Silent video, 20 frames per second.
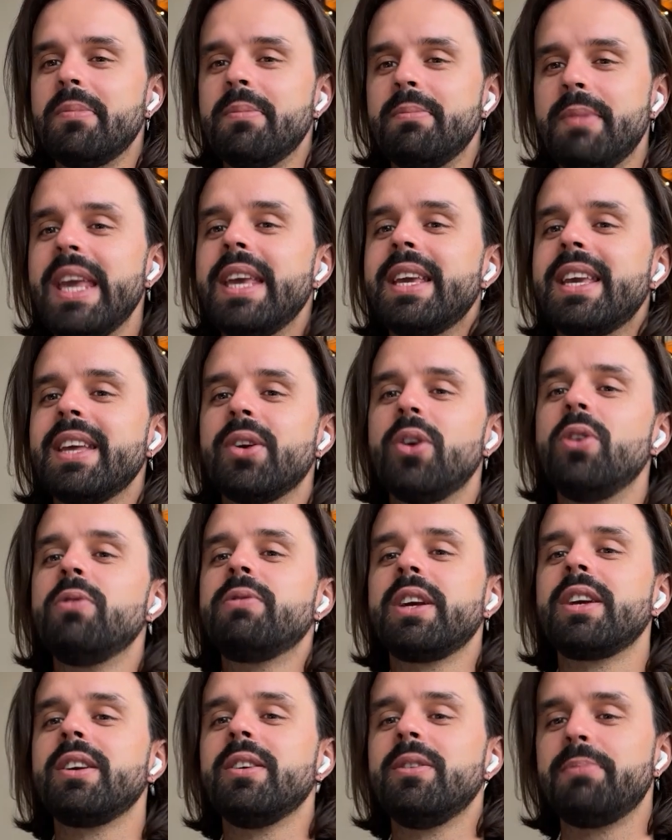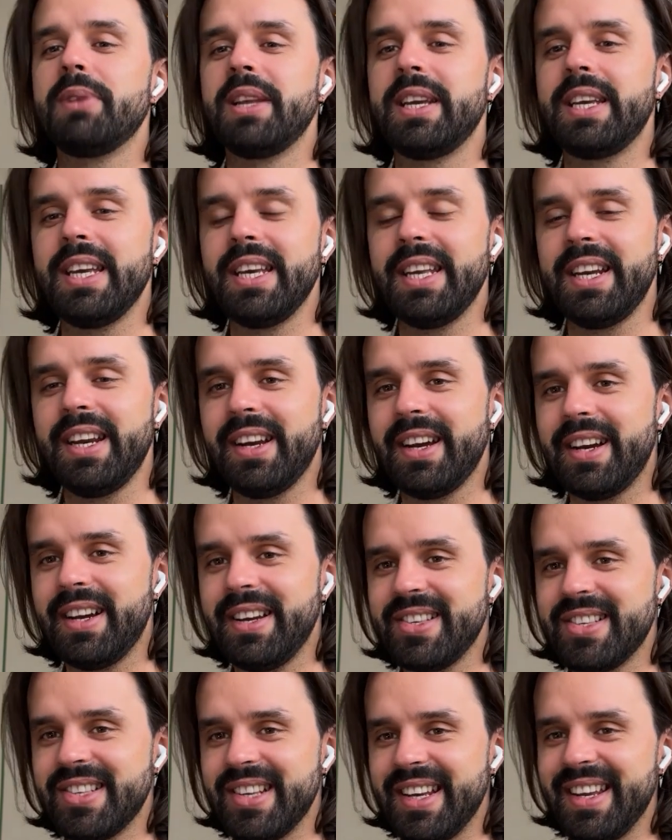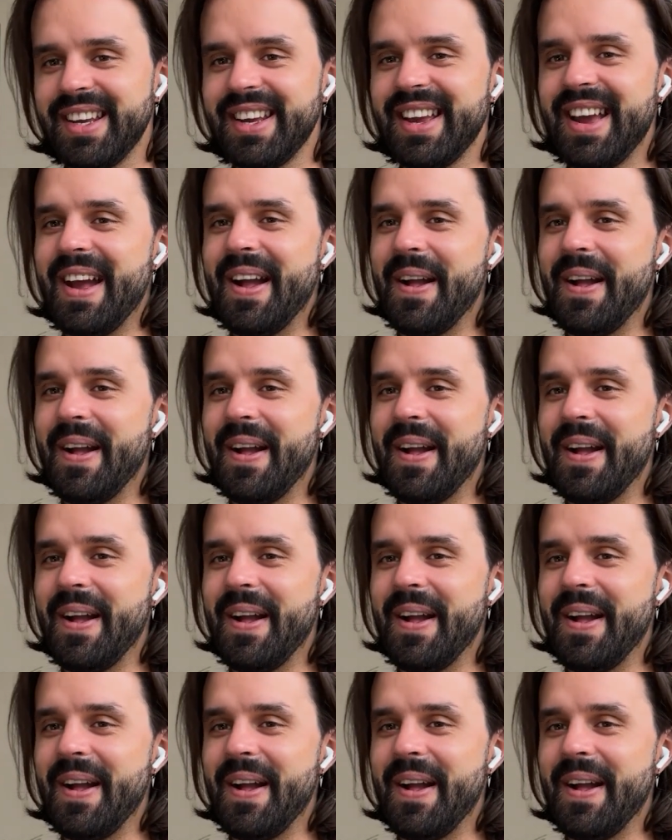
make it overcomplicated. I'd say